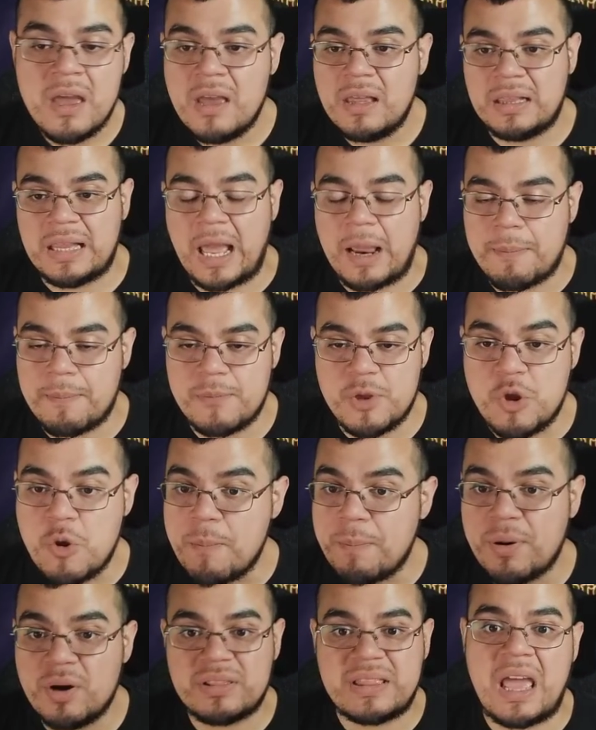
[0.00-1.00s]
Like, you
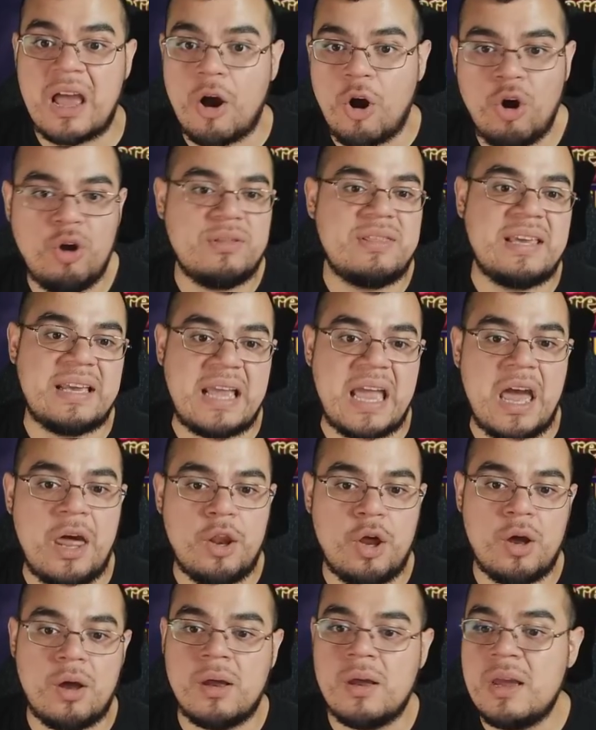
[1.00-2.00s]
put that all
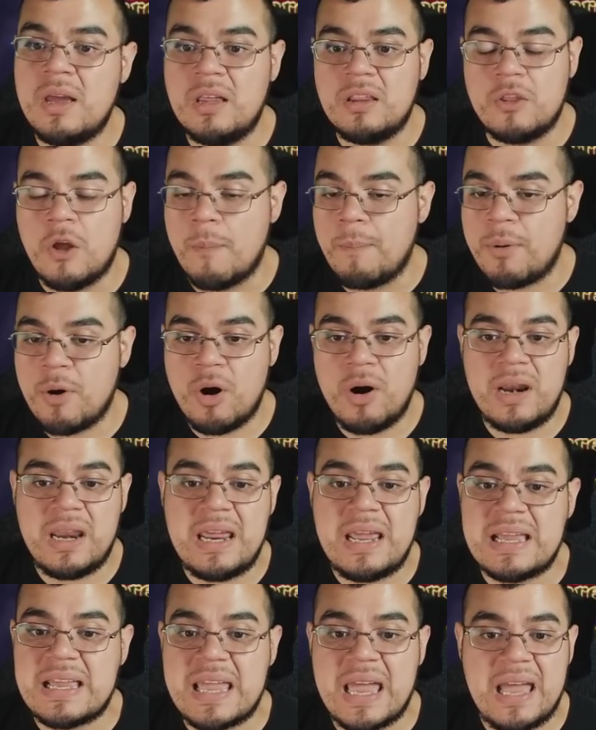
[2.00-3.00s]
together, the
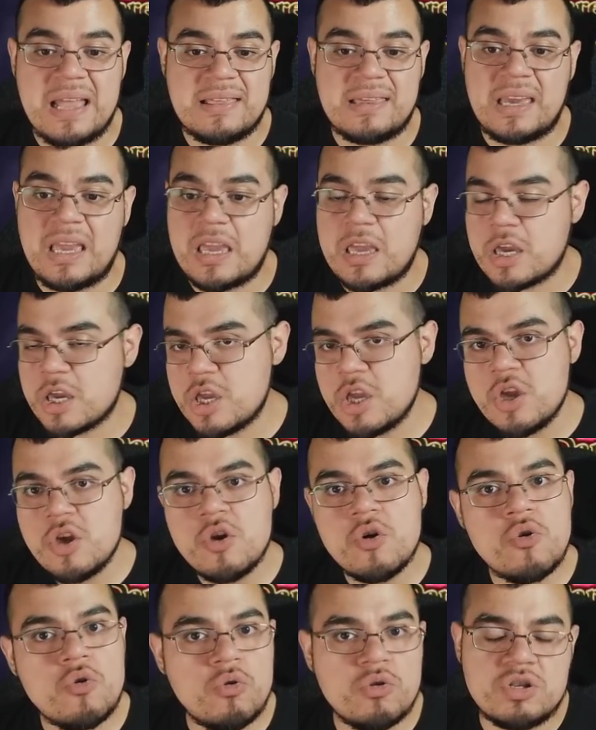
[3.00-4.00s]
party gets a
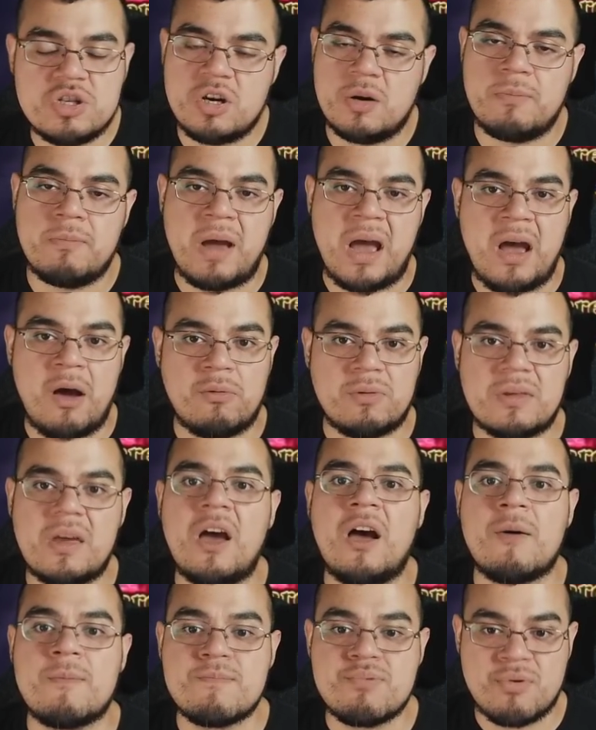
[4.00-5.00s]
huge amount
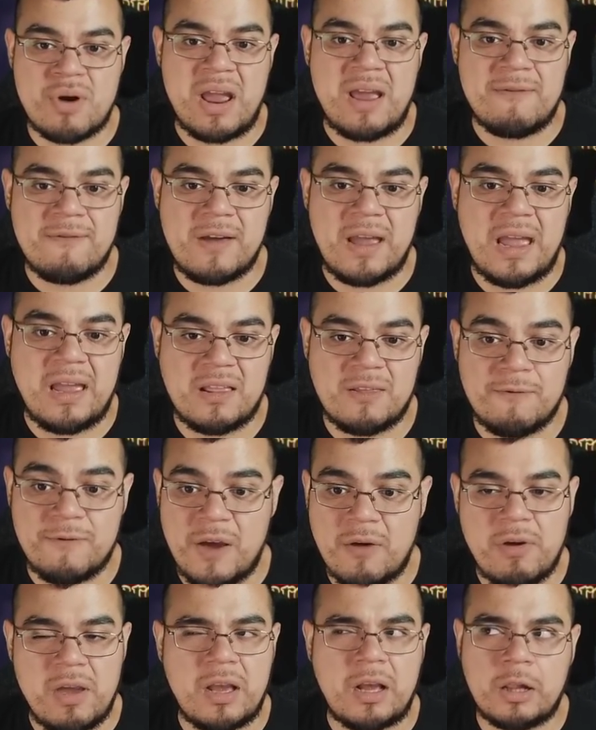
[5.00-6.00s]
of brave gains,
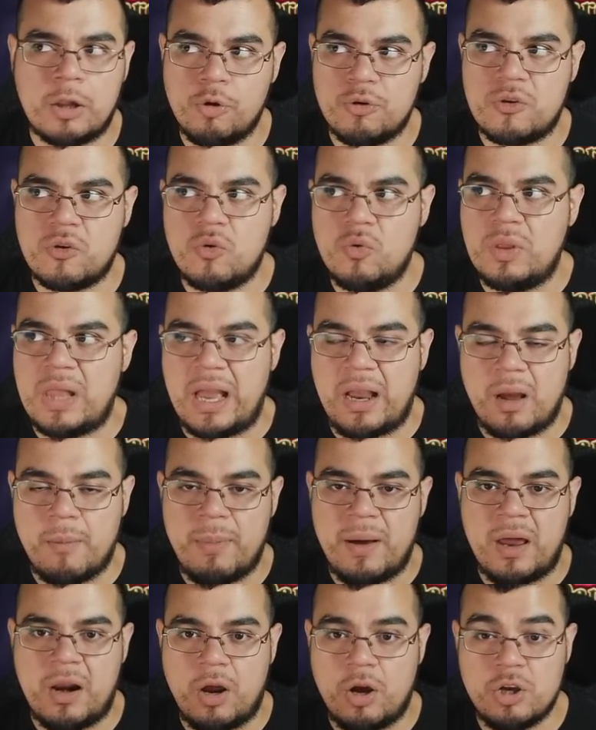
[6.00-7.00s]
very close to like
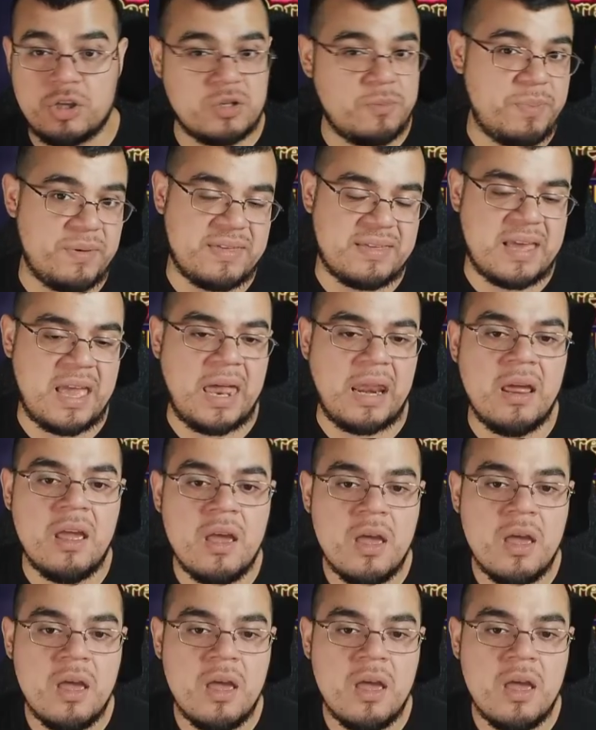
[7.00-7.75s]
about 100%